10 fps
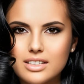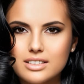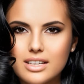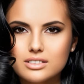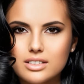
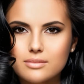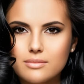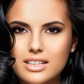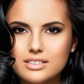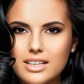attention
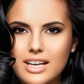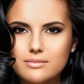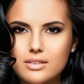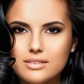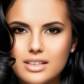because I
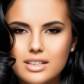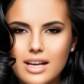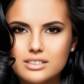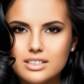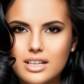have a
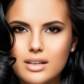fantastic